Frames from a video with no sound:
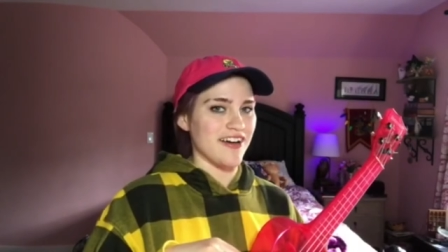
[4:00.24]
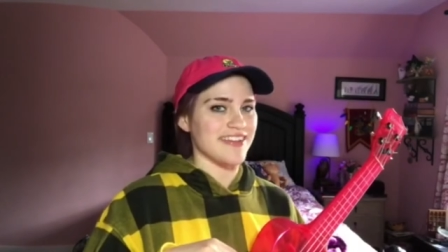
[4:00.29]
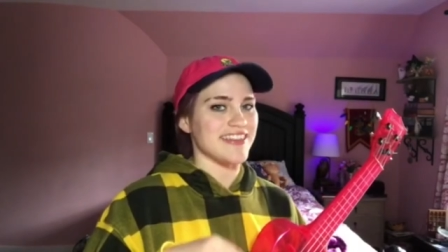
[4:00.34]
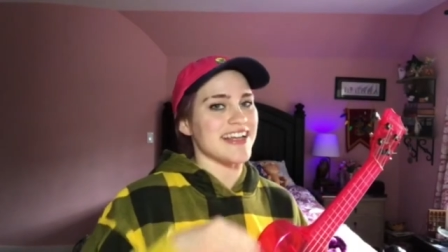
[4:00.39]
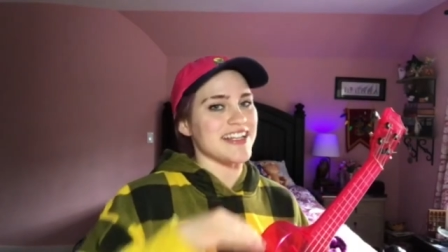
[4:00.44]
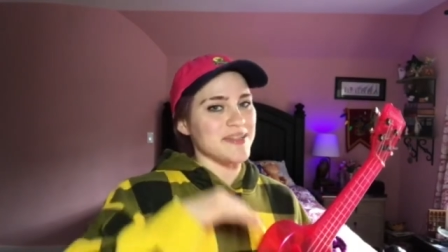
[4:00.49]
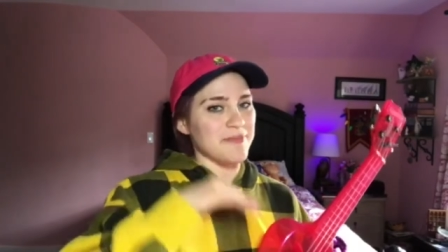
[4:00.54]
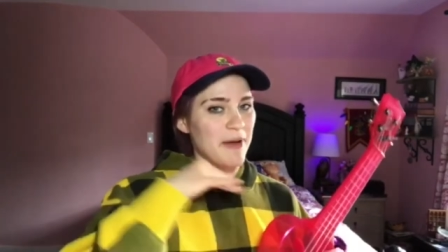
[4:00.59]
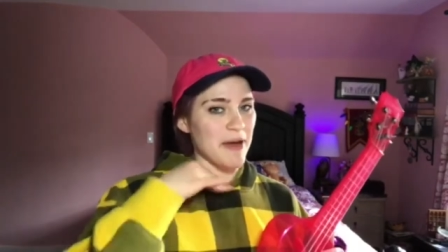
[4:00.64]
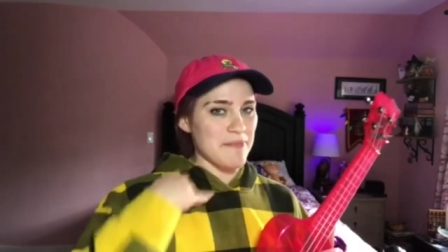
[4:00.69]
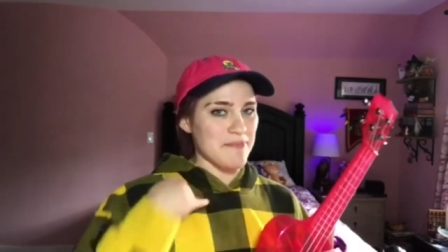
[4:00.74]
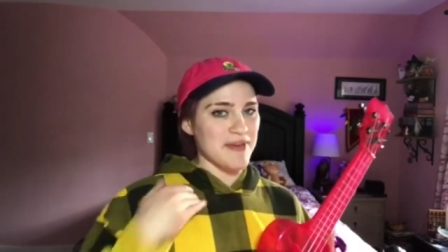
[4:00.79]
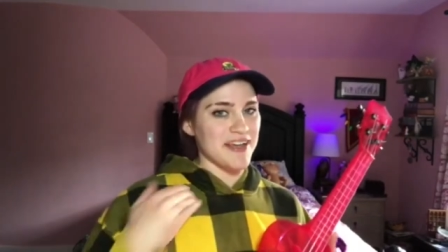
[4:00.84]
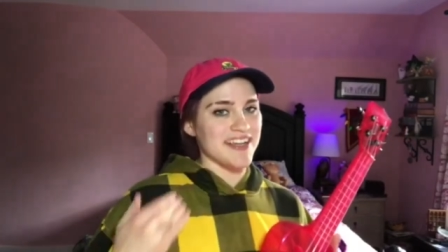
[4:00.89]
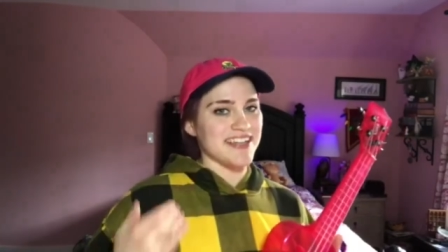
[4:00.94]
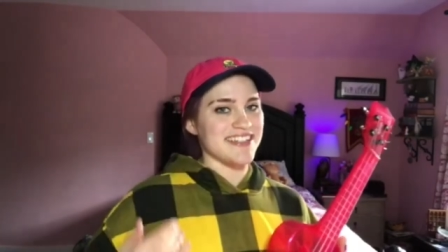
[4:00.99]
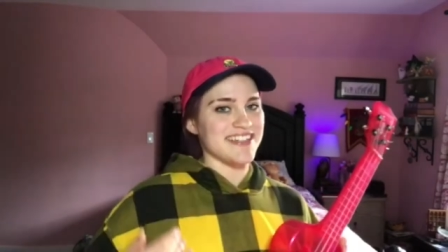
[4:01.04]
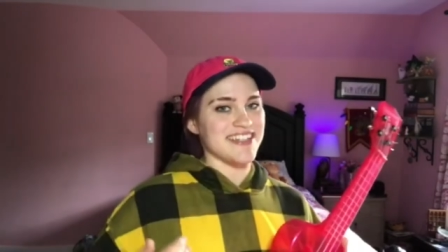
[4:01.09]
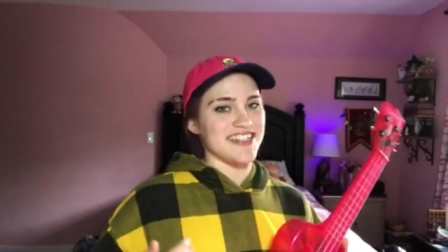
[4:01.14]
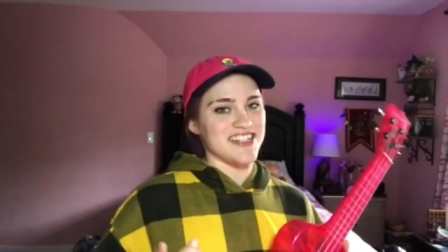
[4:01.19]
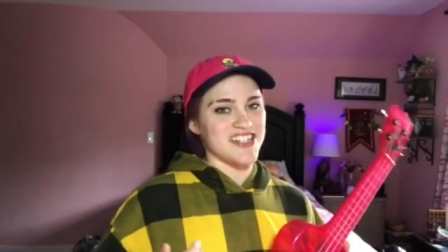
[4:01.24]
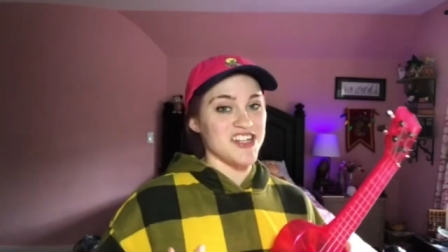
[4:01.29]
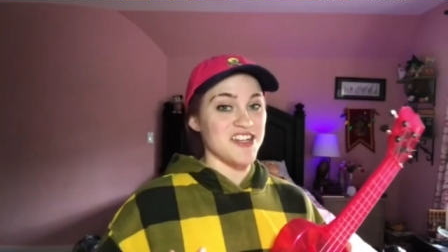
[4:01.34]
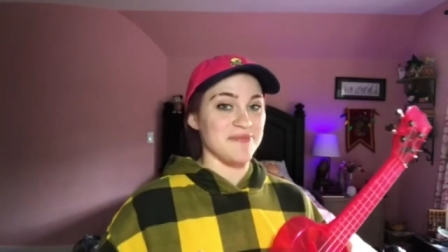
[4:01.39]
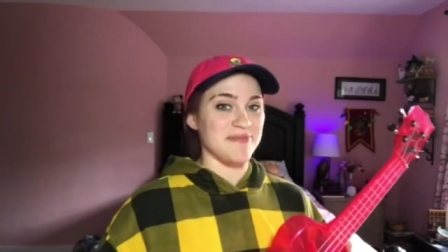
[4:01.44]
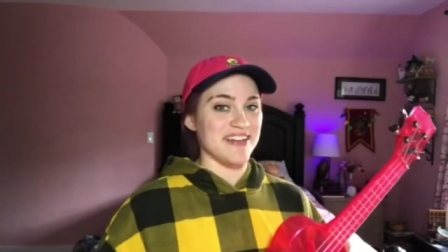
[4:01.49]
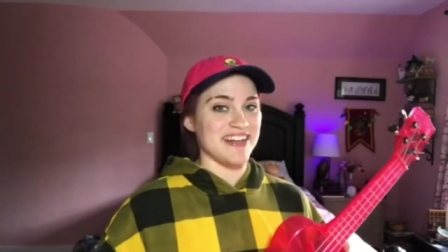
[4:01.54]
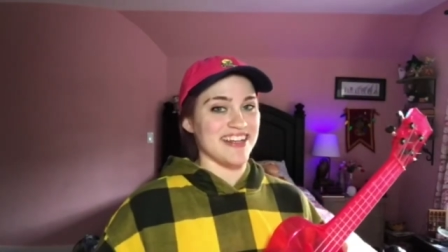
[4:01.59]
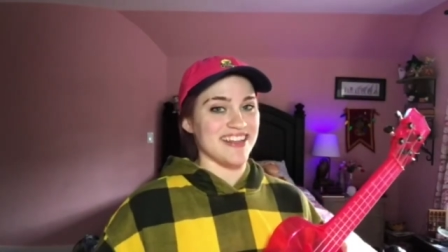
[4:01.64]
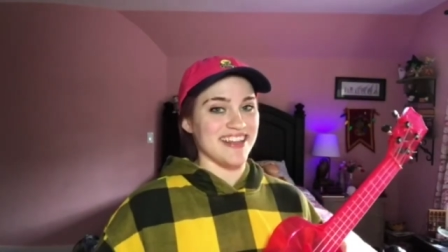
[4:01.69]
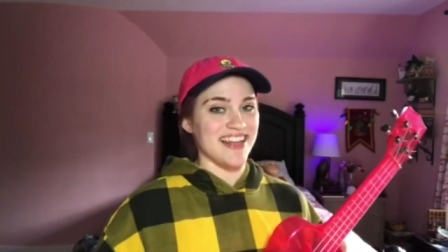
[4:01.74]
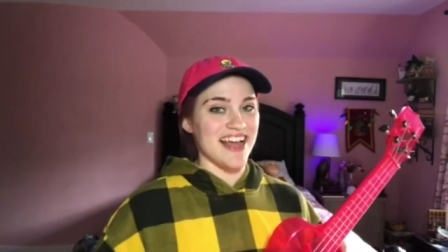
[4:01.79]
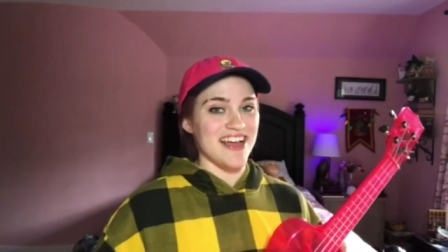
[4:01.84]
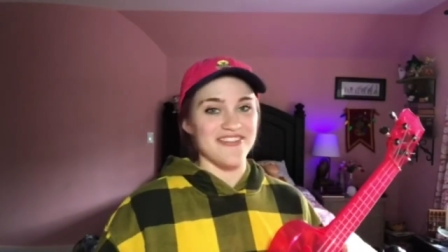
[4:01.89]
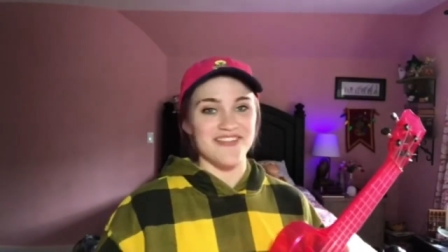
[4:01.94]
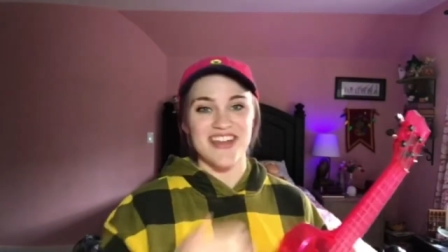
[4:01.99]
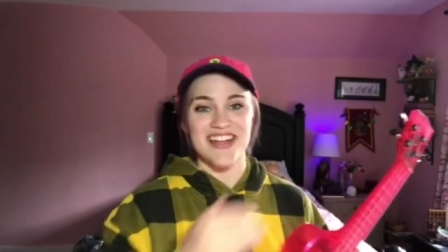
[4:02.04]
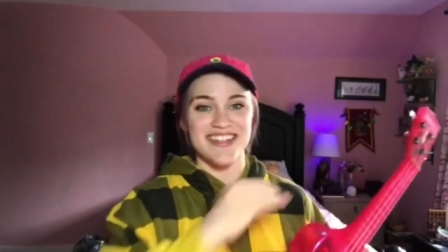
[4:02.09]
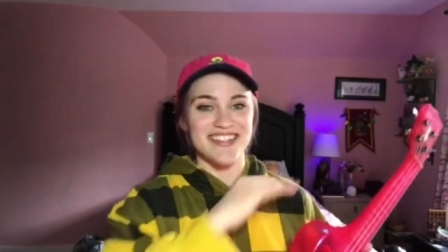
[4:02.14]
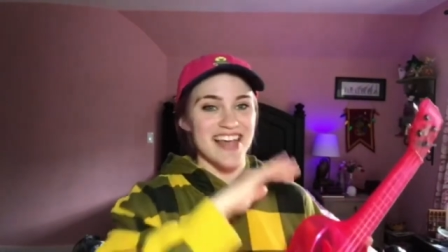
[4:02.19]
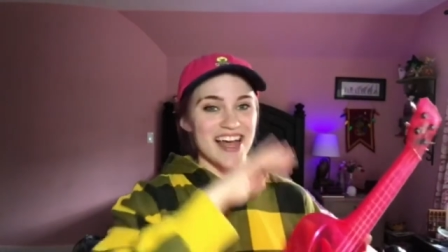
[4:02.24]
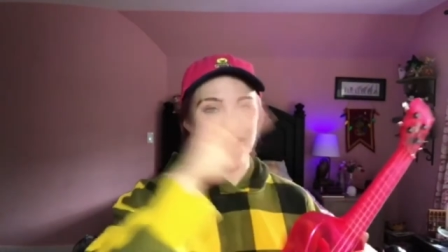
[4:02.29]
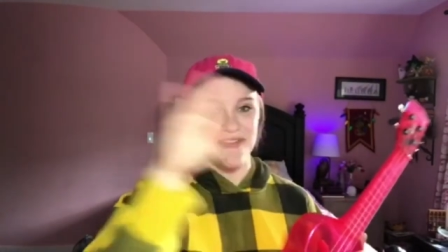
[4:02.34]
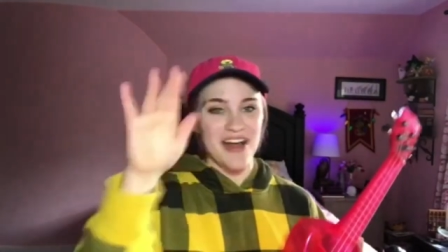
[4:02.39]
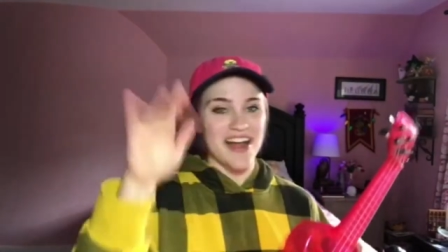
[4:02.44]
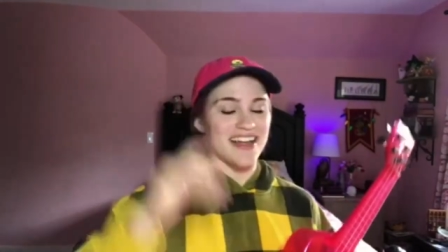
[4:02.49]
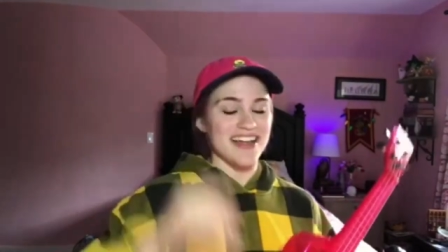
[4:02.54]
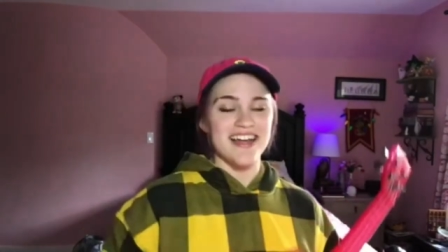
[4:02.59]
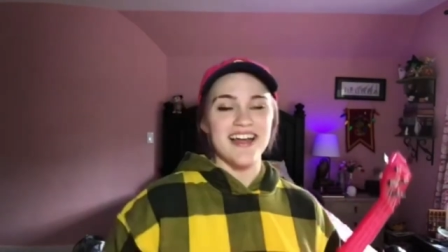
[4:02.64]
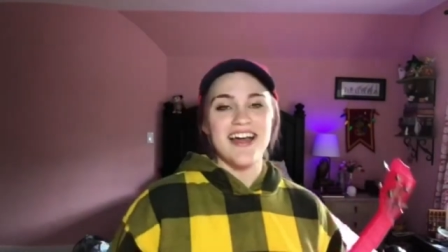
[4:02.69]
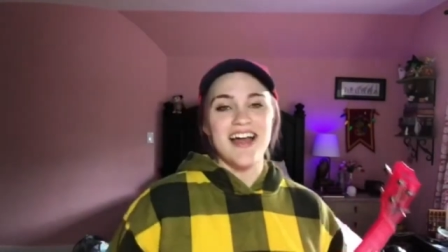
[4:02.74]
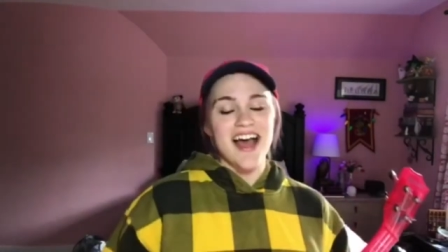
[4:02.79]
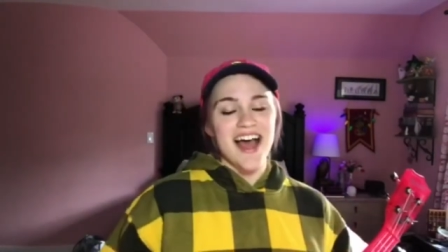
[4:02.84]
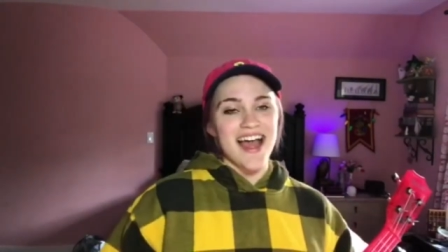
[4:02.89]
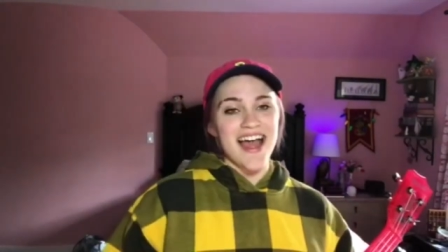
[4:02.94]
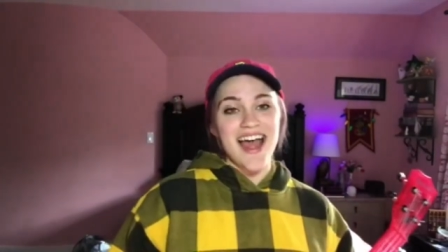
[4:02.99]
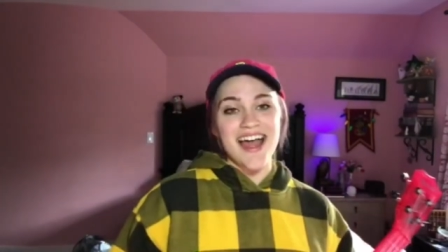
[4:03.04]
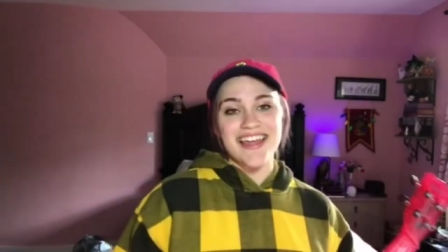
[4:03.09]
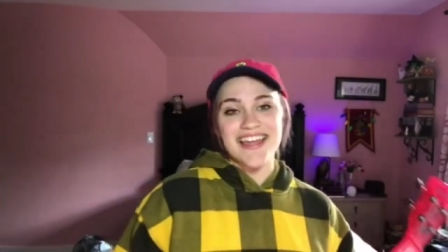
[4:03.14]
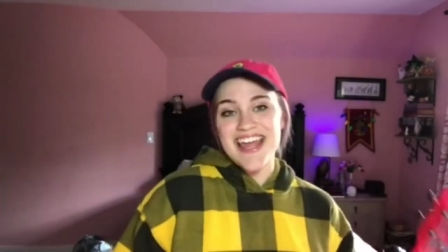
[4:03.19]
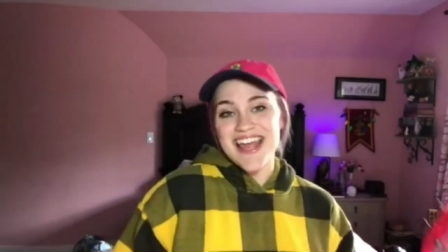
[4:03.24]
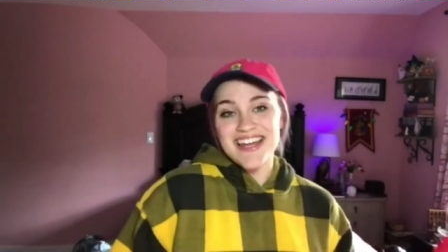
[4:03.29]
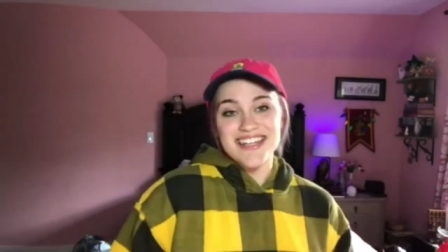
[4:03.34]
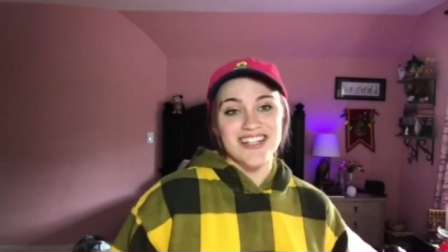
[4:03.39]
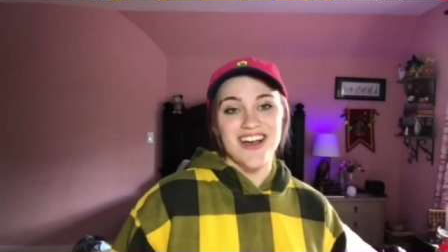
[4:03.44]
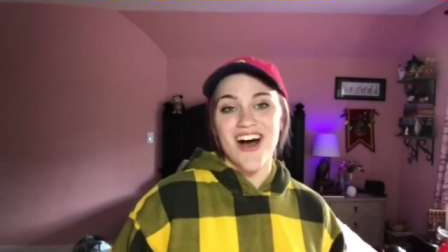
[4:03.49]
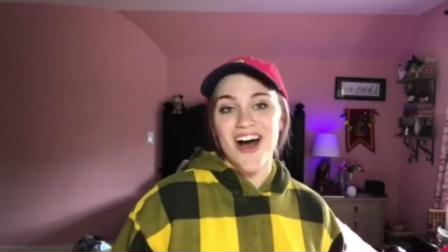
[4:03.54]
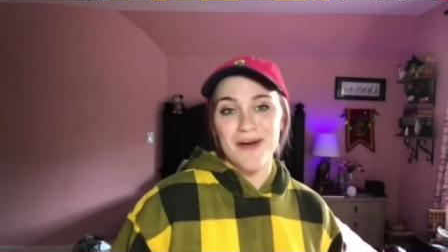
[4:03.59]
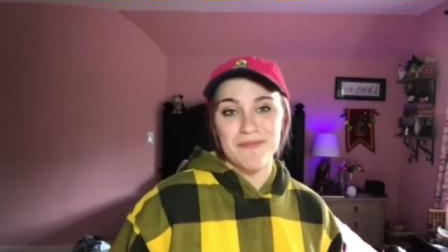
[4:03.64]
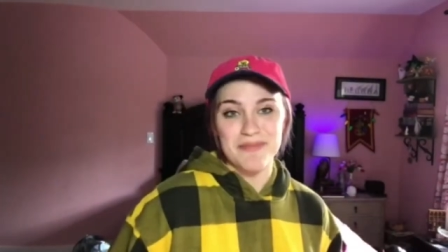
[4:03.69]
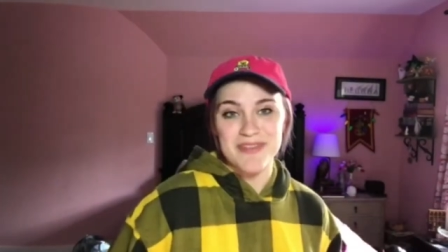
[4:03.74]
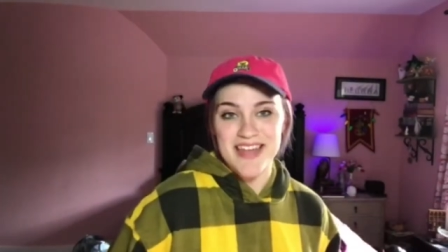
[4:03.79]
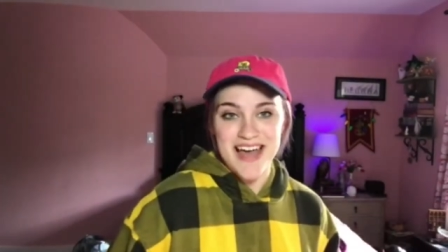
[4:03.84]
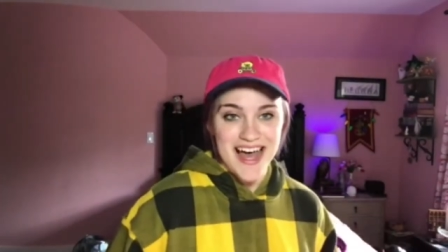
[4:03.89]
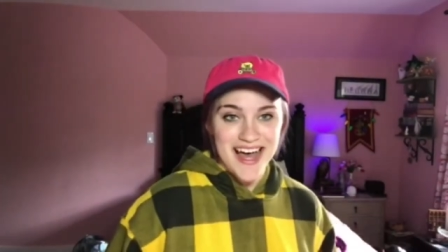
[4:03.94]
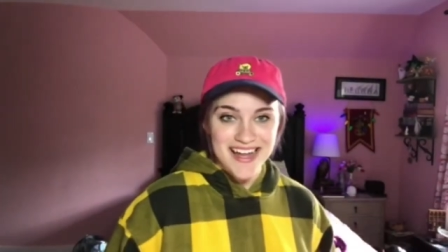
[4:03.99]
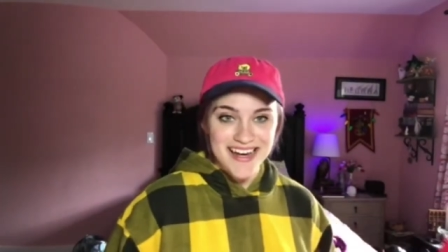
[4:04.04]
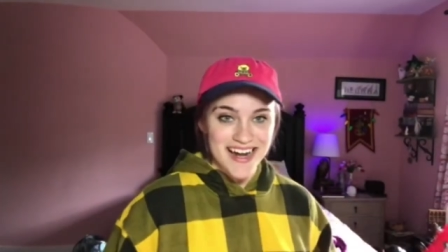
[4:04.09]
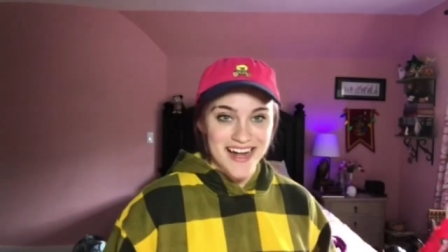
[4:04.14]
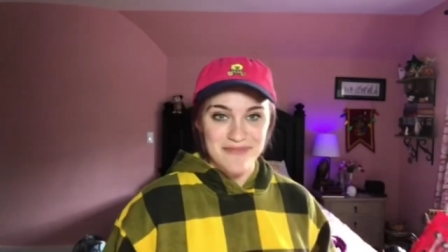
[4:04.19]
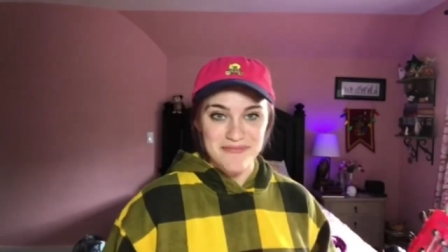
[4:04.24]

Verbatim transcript: That's my biggest achievement in life. That's I can't top that.